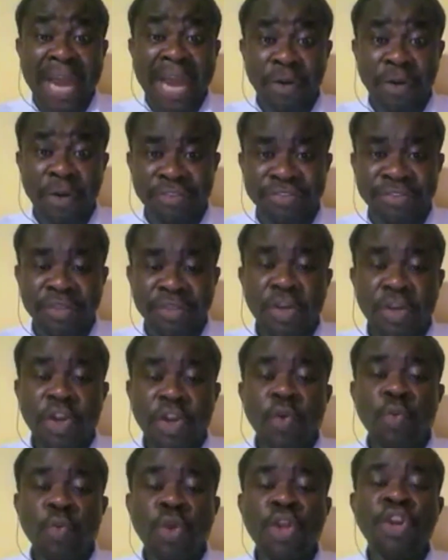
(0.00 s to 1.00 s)
errors,
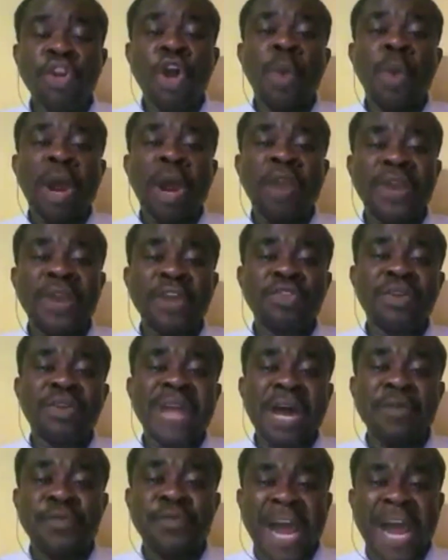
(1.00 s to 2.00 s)
we know we're referring to
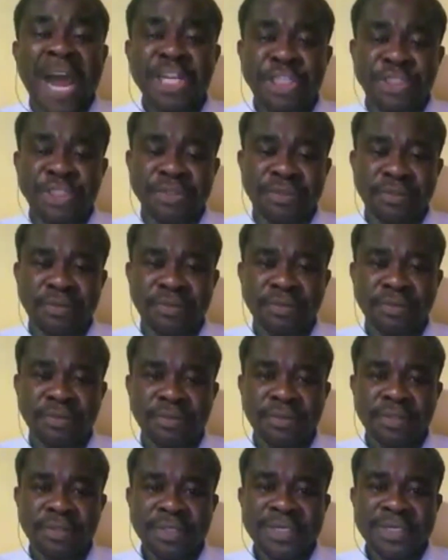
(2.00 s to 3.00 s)
that version
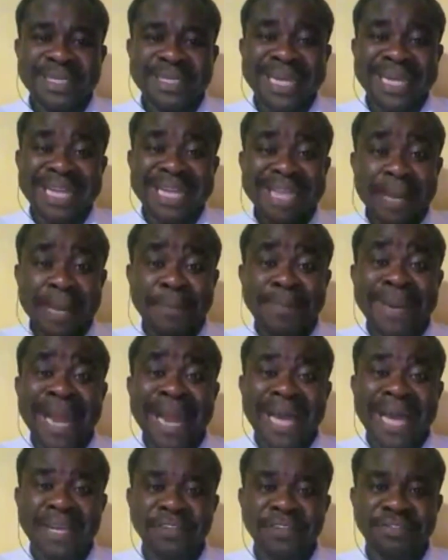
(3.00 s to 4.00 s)
that
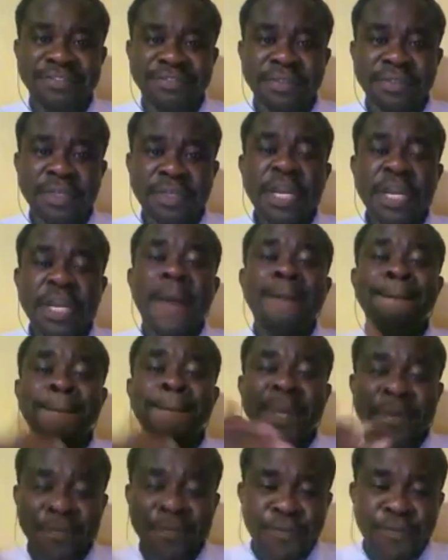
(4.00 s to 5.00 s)
applies
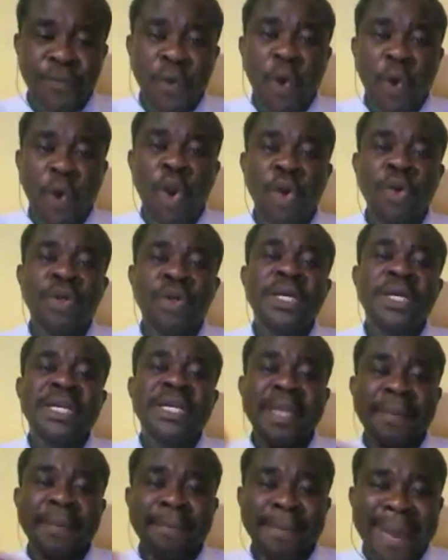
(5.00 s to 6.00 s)
before
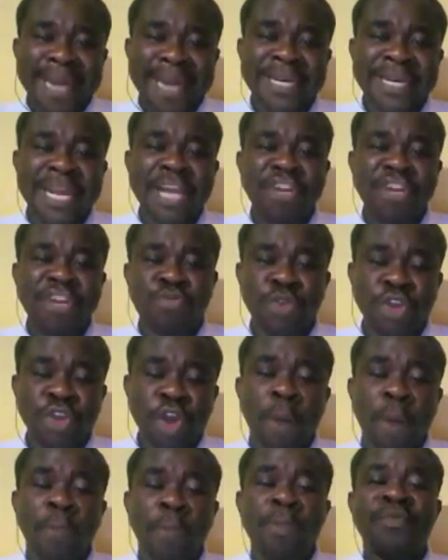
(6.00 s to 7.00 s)
the mandatory
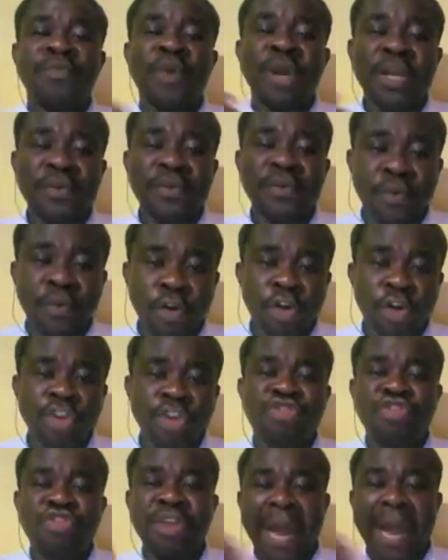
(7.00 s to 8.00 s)
or before the
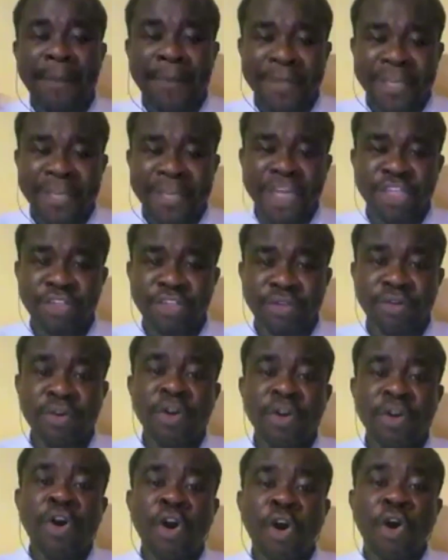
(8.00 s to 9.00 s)
voluntary application
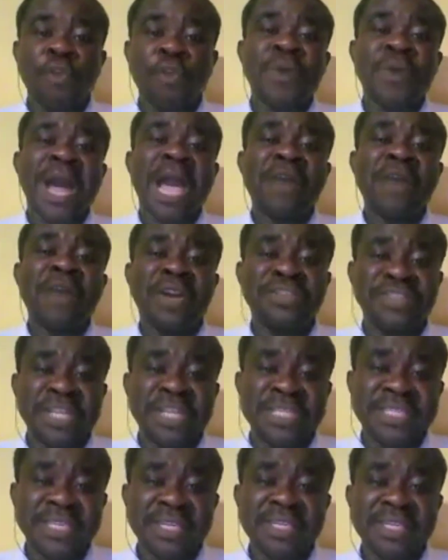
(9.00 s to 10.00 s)
of IFRS
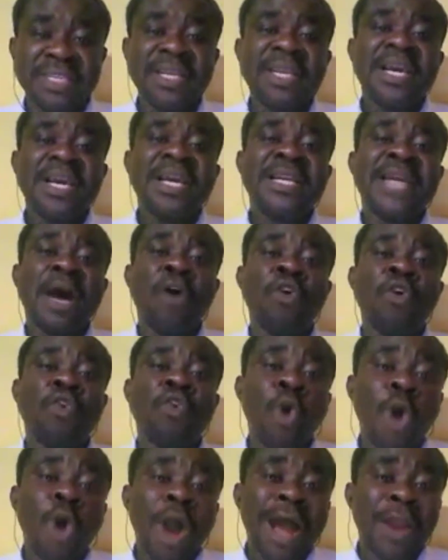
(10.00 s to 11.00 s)
18 that will
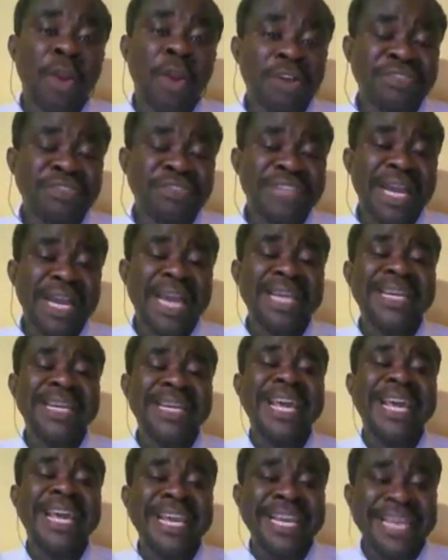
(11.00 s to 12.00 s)
go alongside
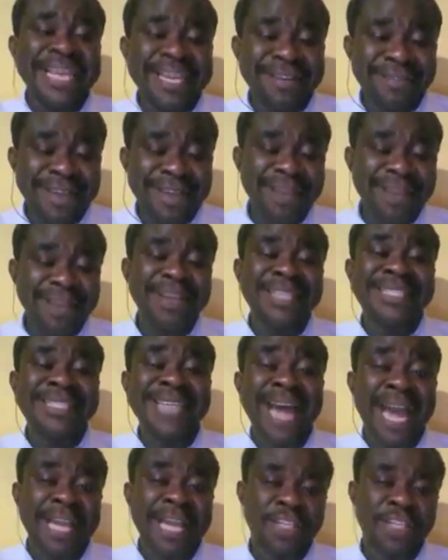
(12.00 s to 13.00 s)
a
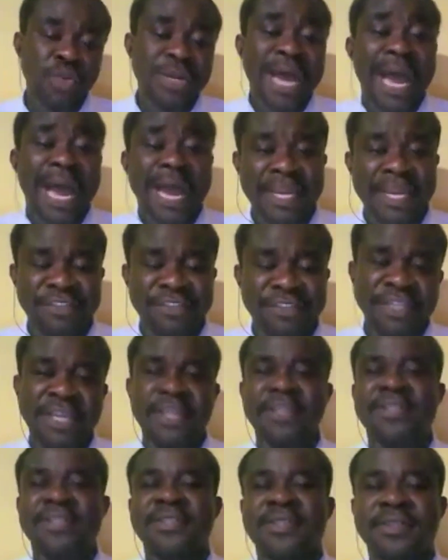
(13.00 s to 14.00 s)
retitled IAS
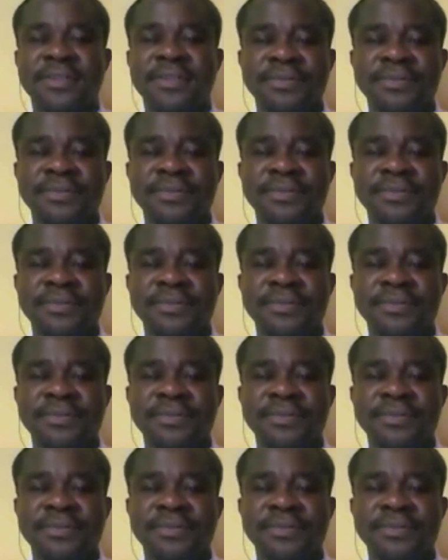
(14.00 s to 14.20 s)
8.